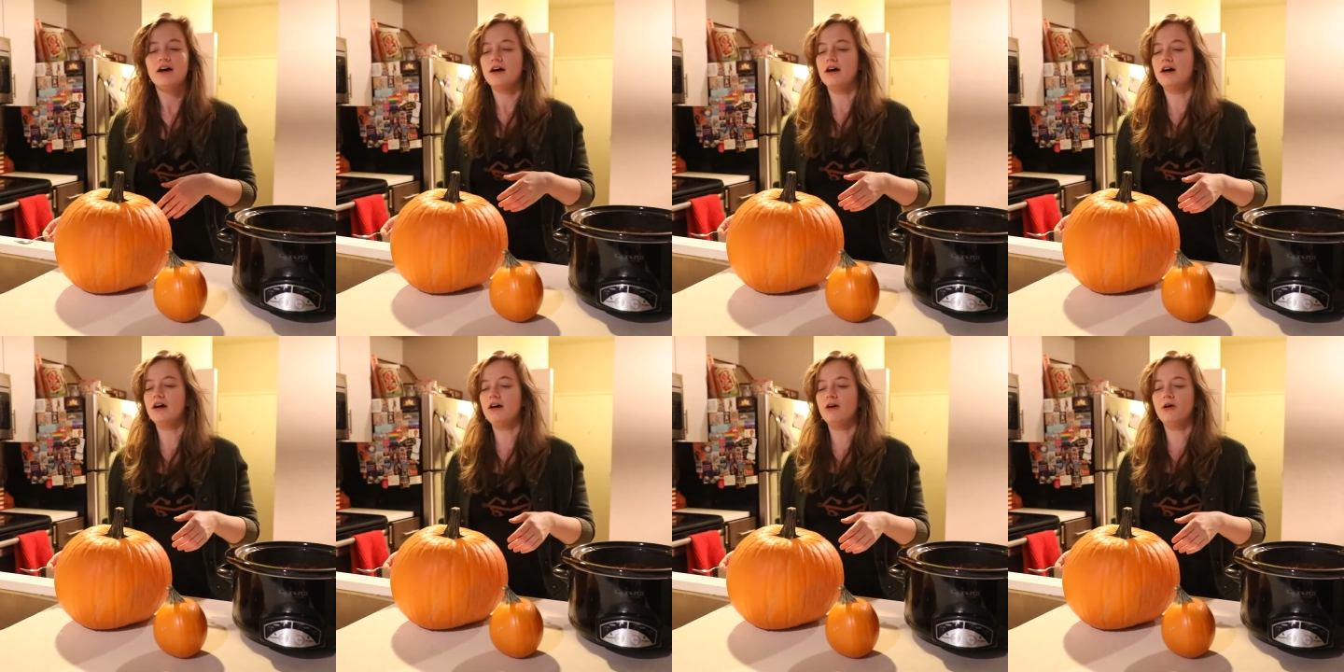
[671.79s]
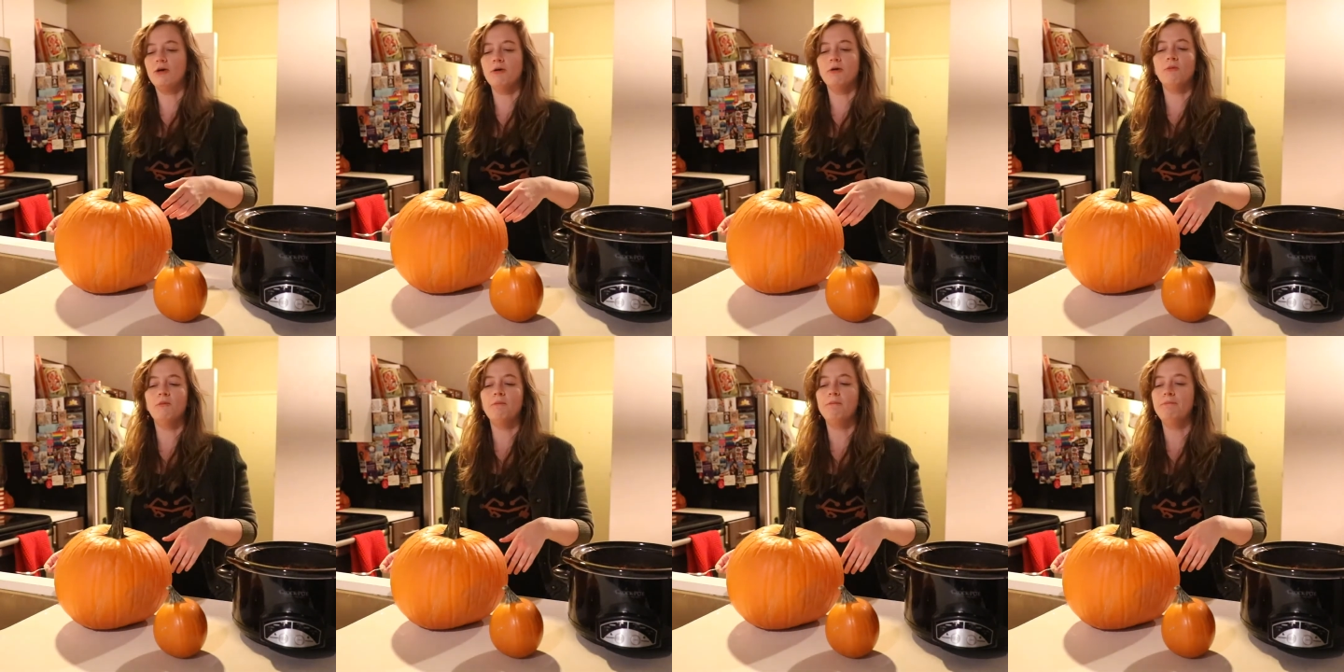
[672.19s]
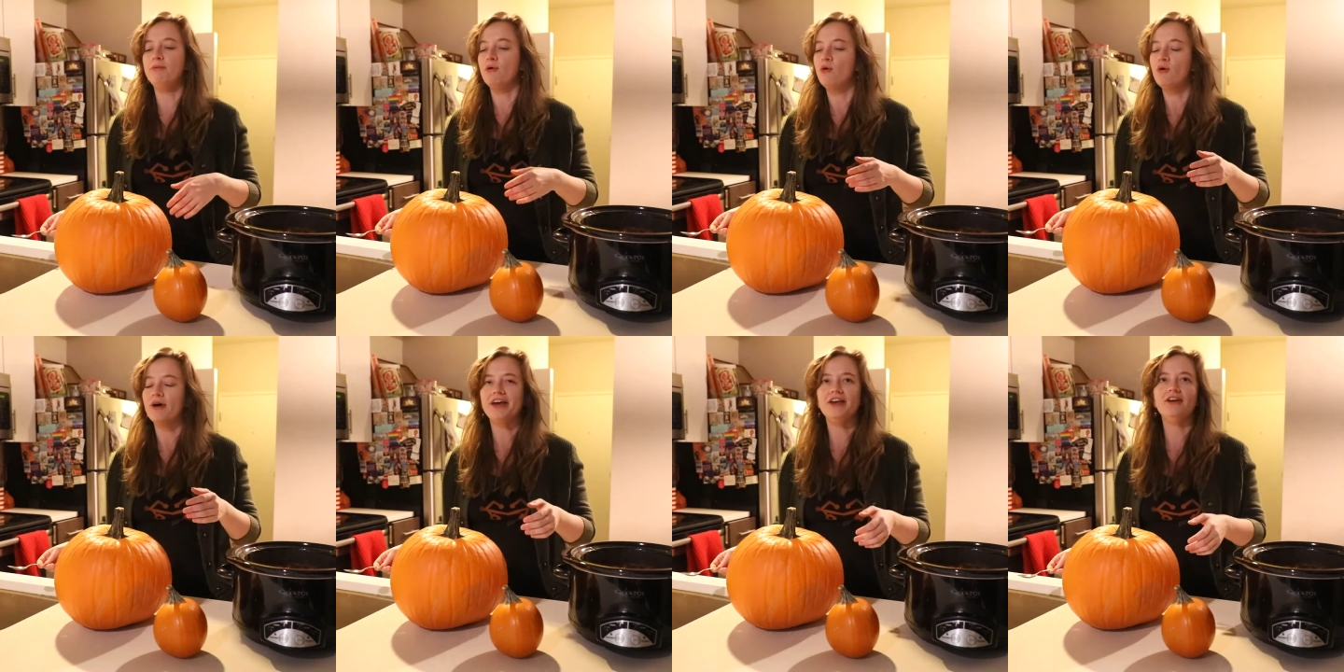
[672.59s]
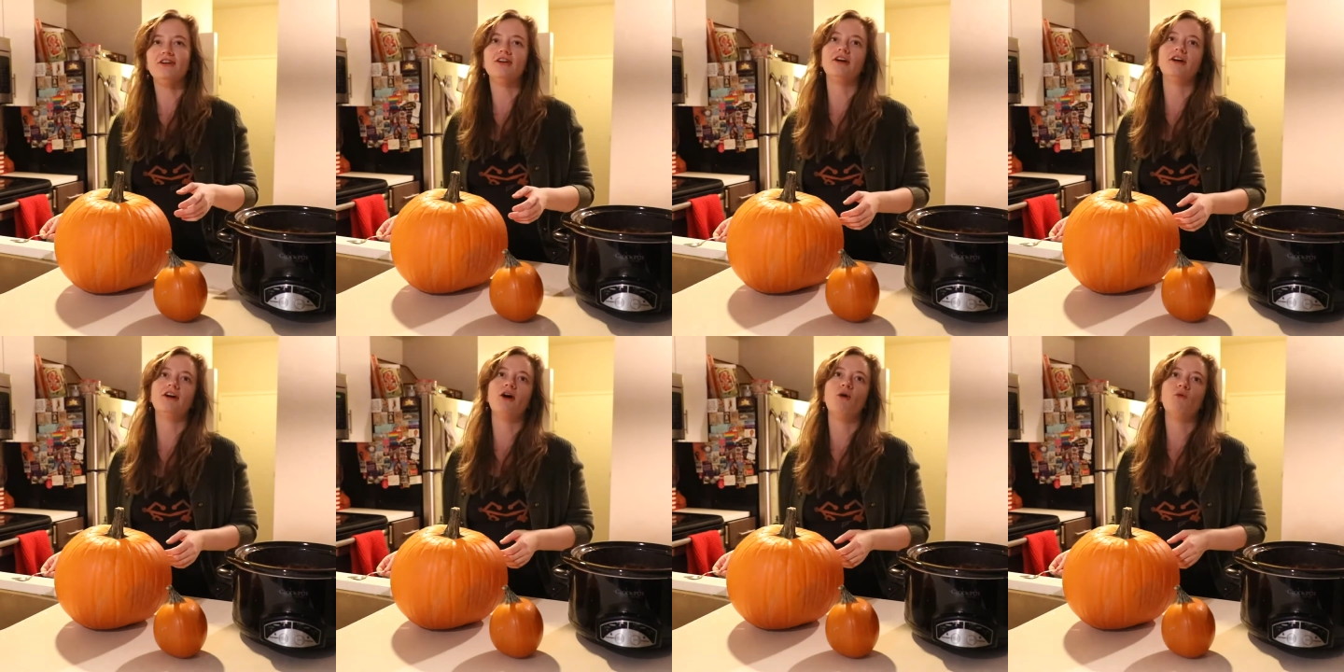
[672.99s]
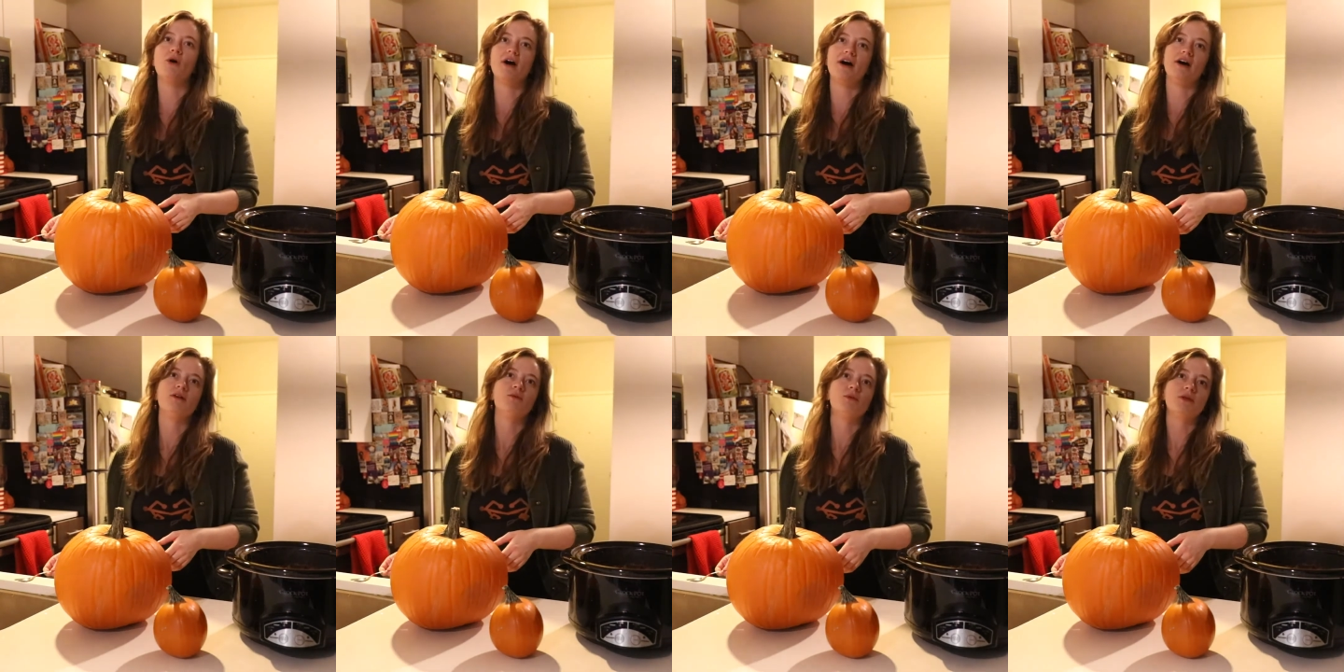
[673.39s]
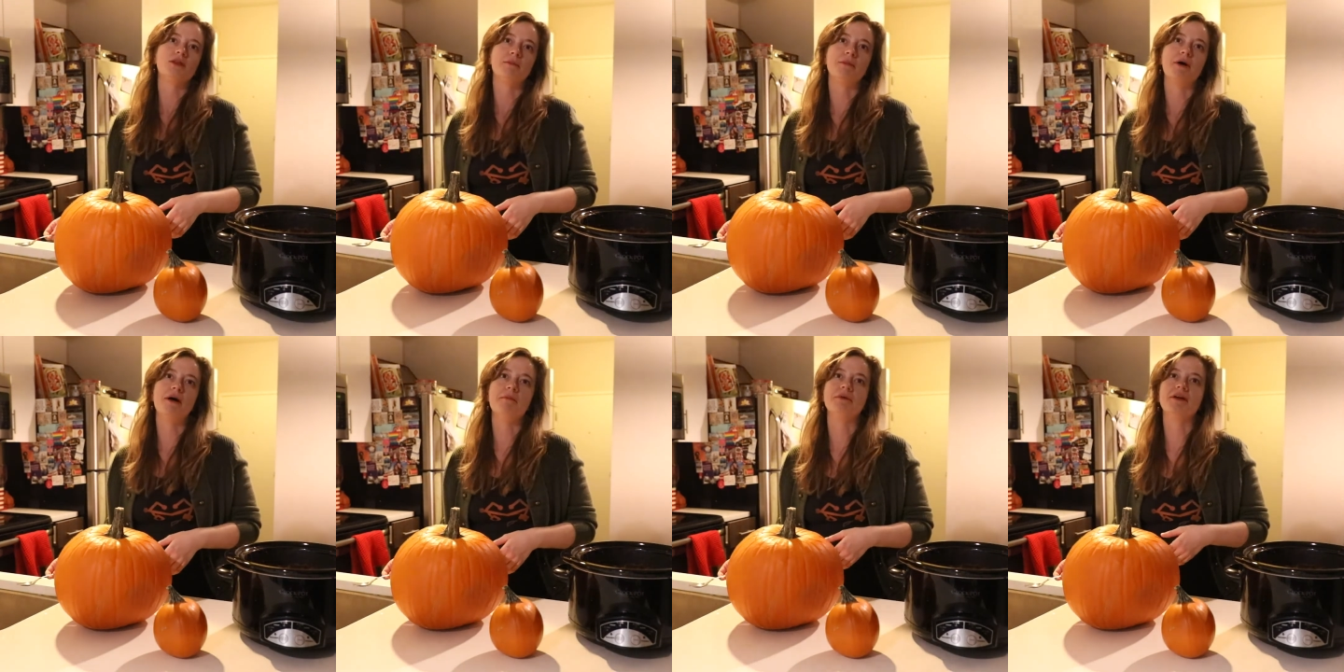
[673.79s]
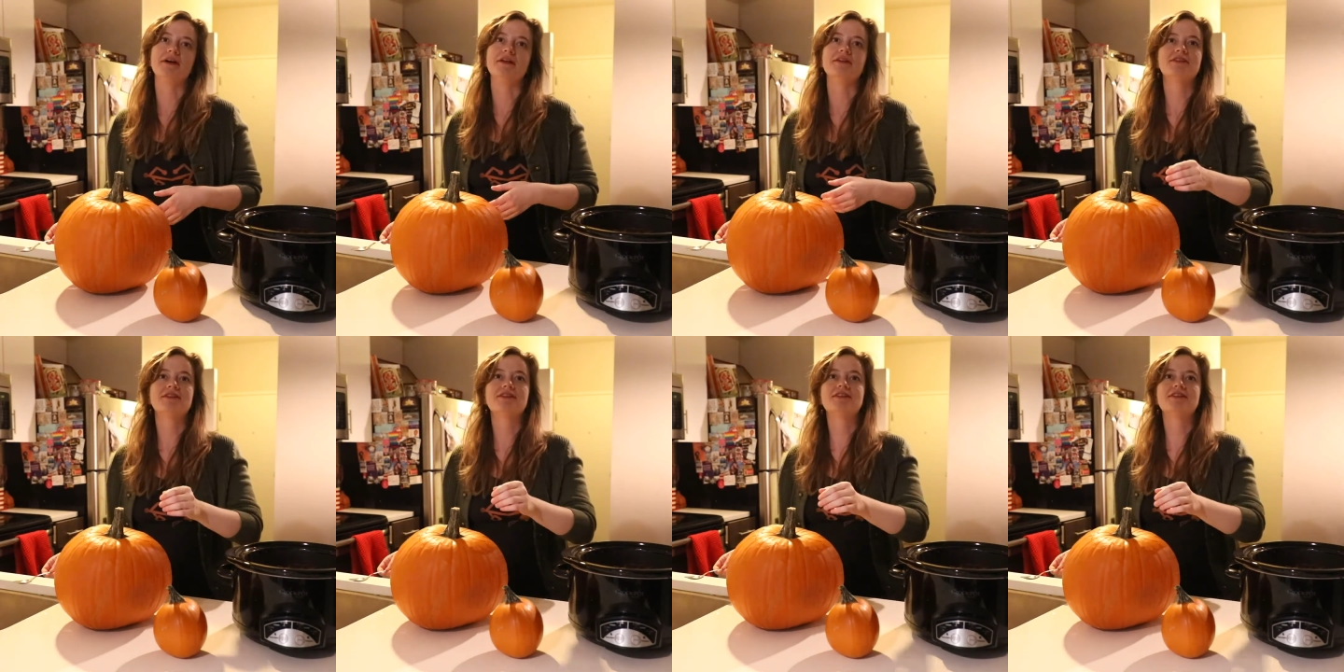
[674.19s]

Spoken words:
Oh boy, you could go wild with the pumpkins.